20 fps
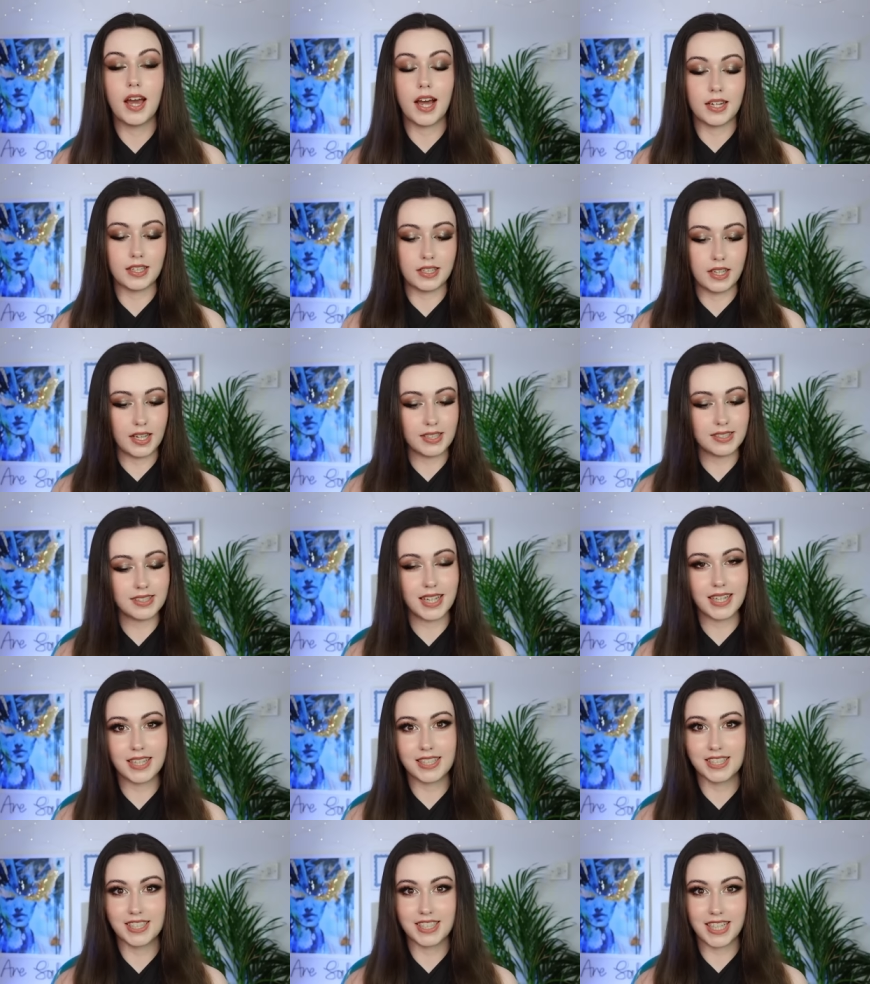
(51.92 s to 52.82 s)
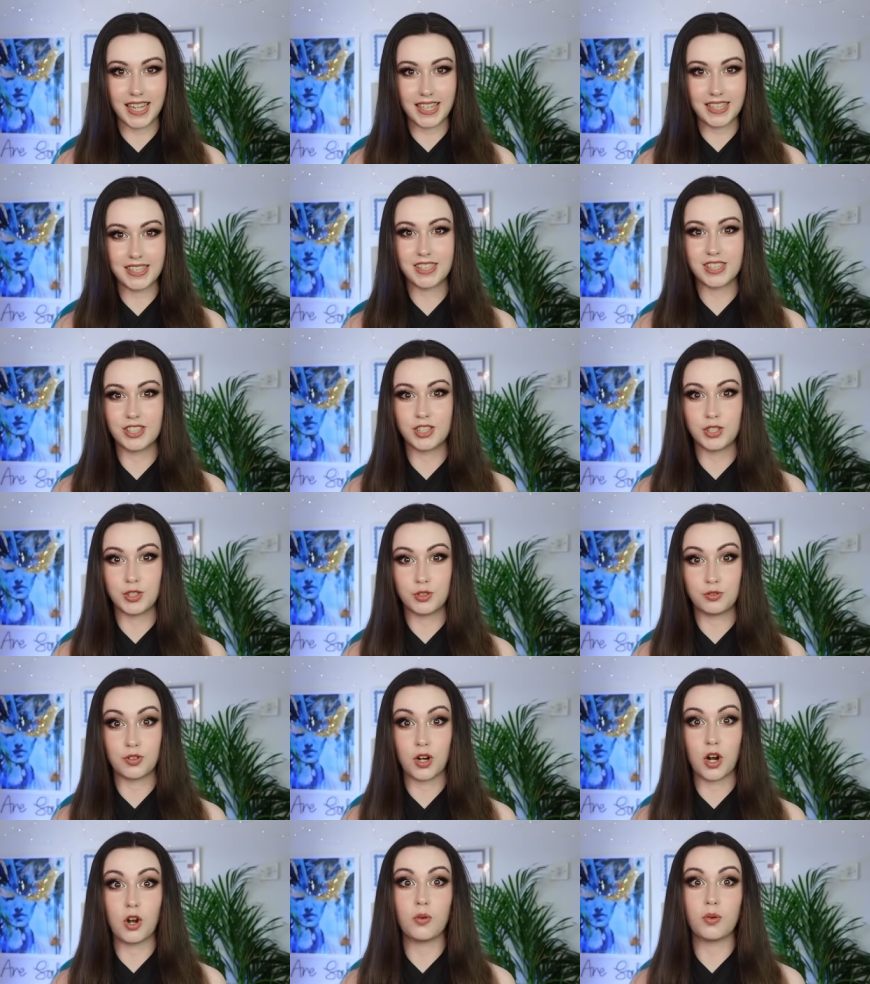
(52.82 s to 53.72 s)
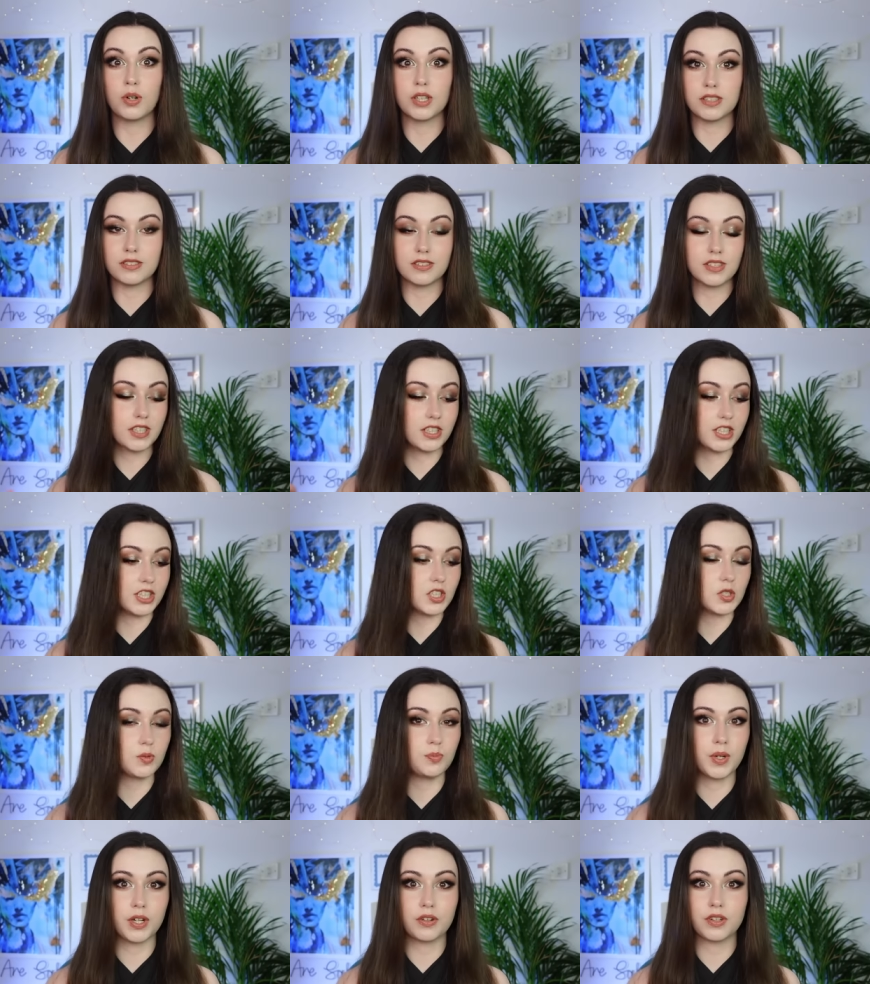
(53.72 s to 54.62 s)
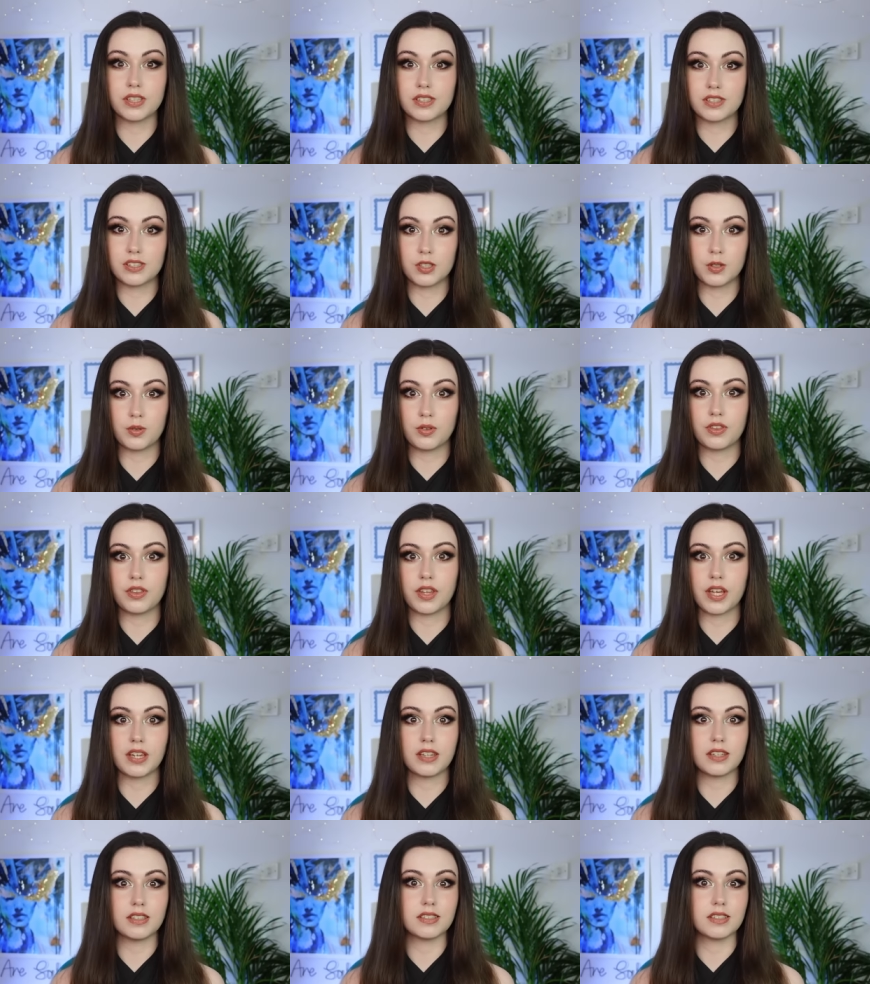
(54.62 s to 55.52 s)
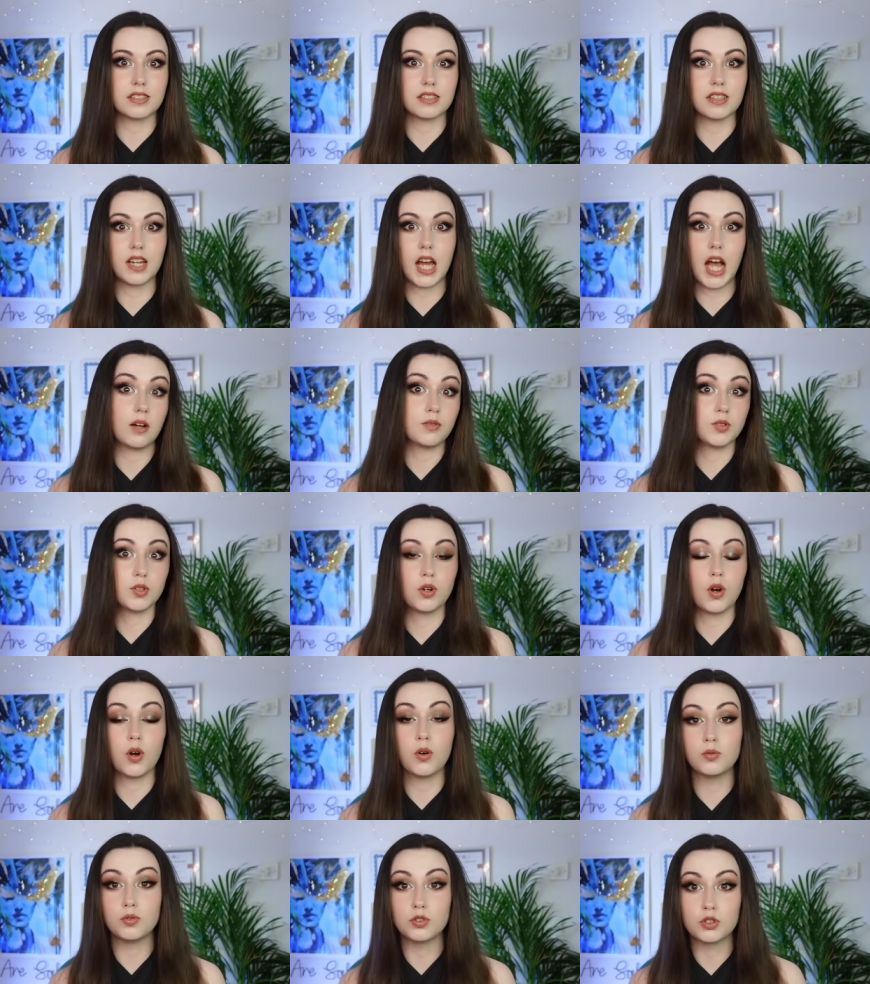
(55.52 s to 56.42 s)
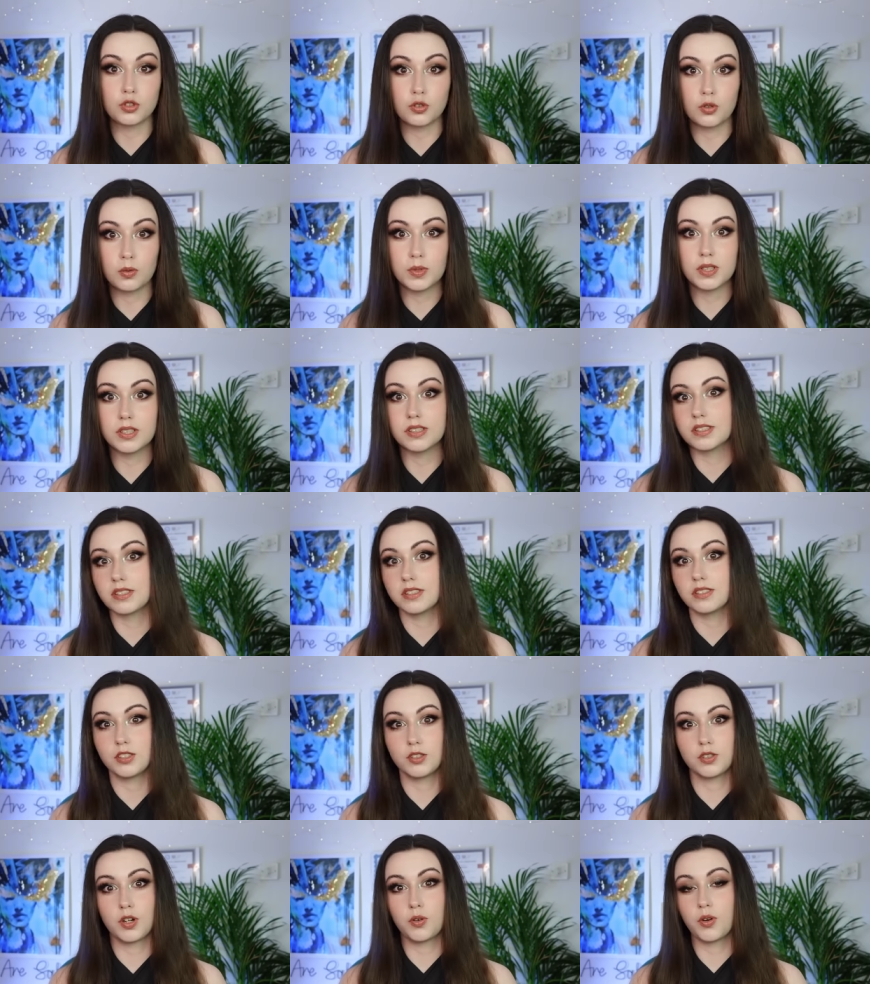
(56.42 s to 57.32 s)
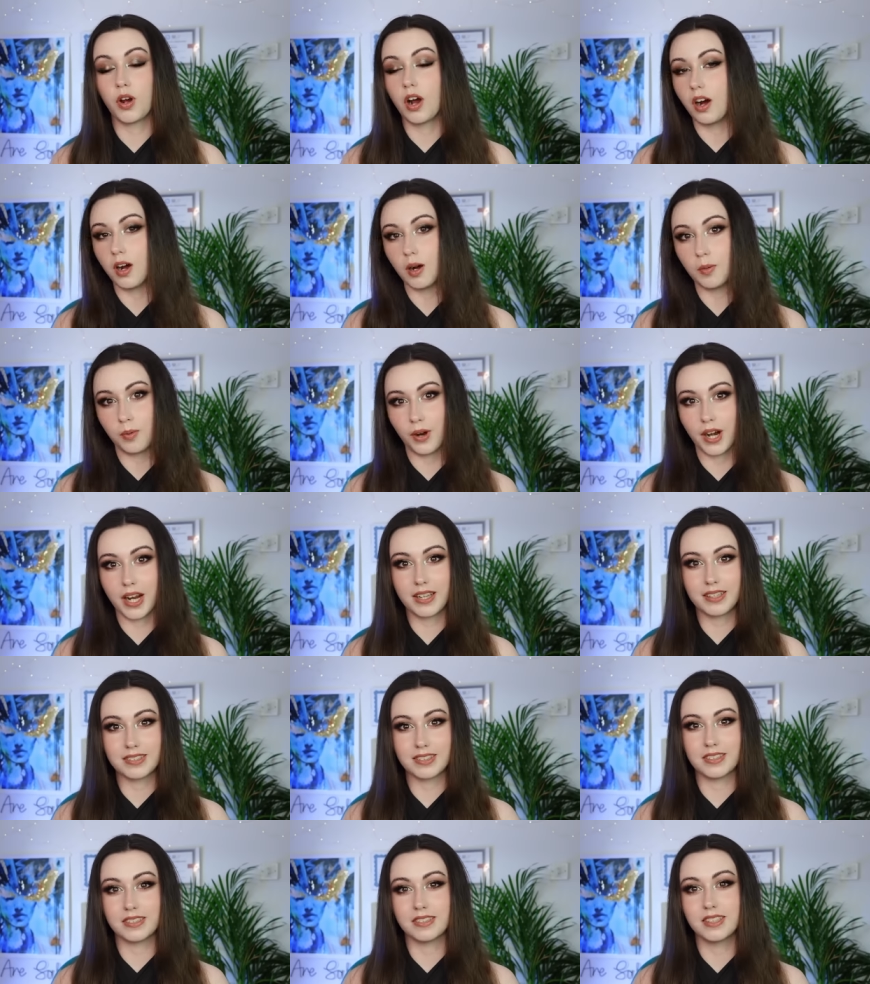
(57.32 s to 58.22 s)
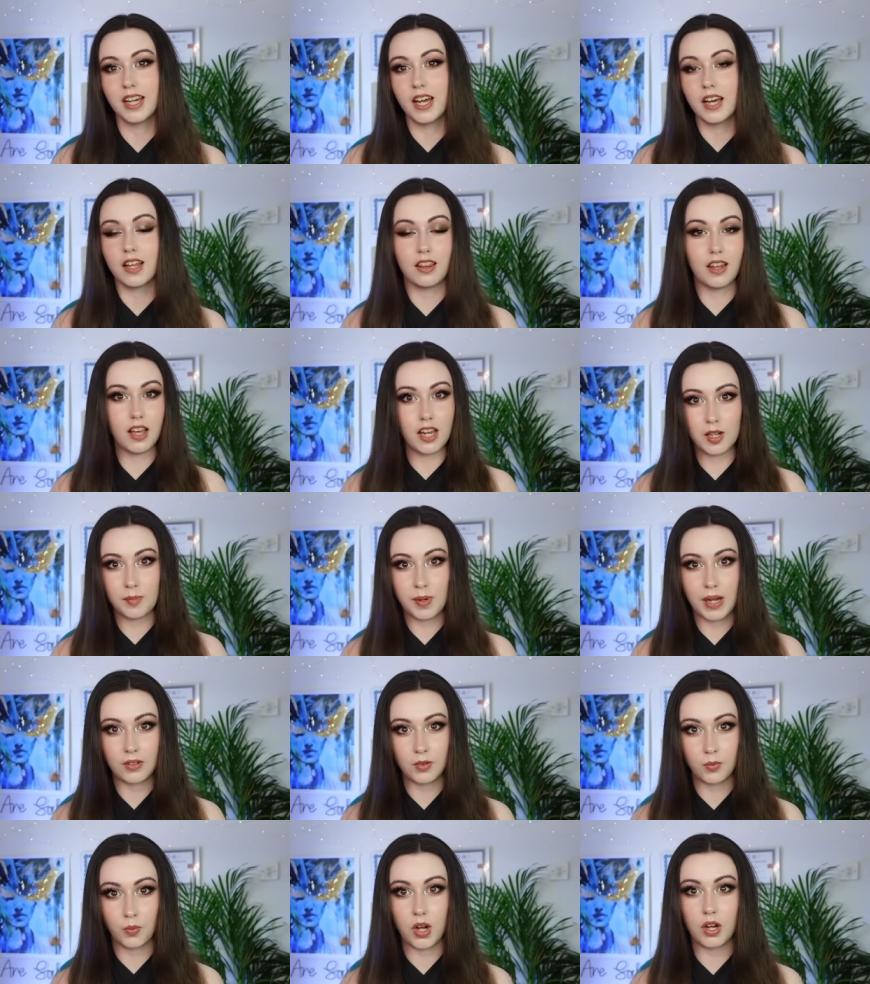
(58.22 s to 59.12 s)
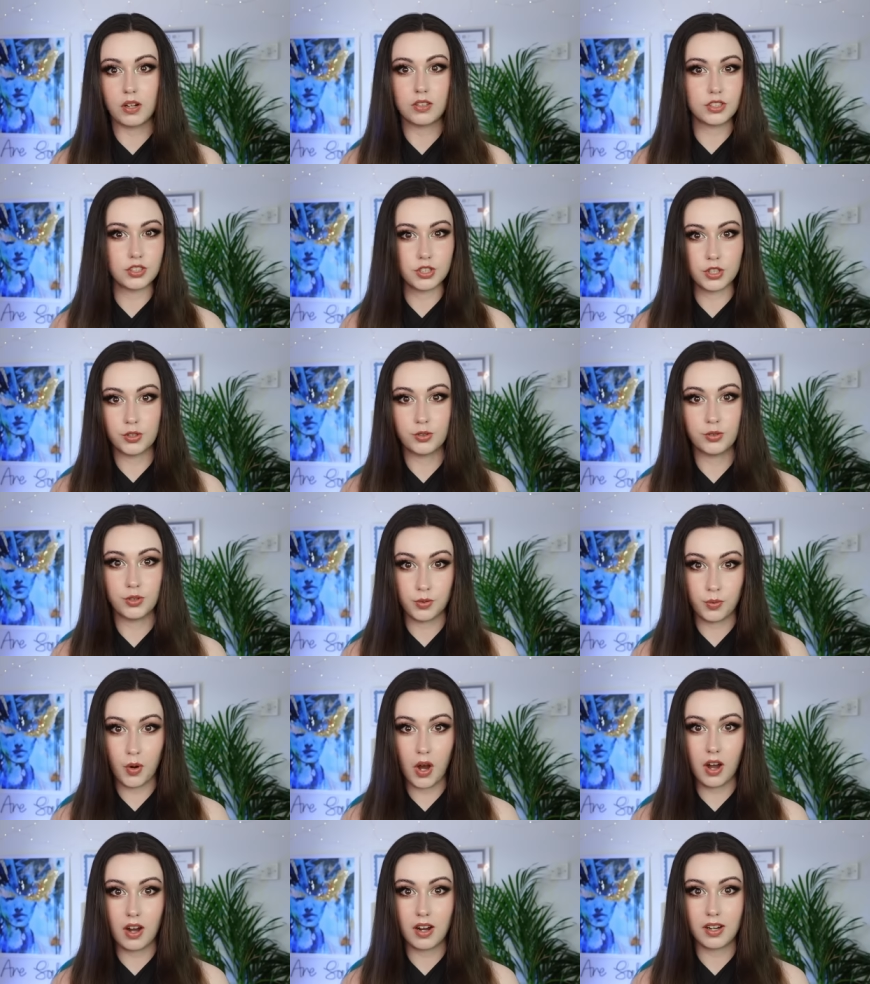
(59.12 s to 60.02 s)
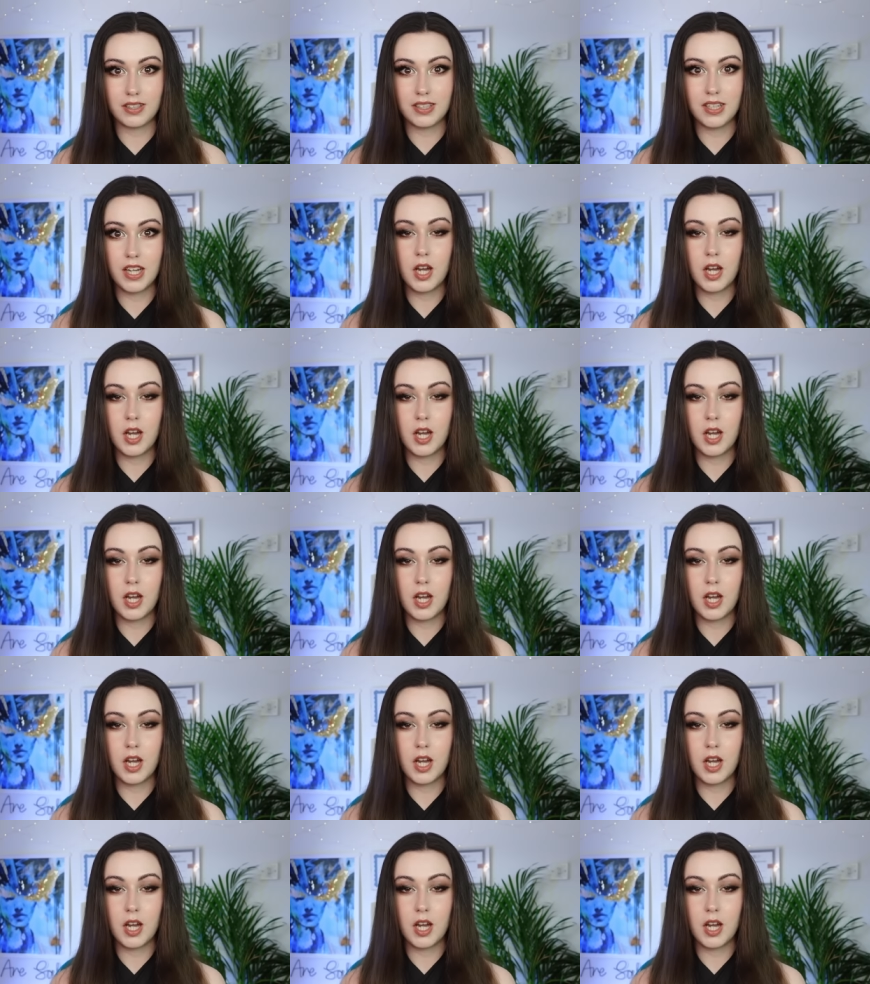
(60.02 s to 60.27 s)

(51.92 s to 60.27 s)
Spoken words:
And yes, that can change as you grow and experience new things and have your own traumas and your own heartbreaks and learn about the world and who you are.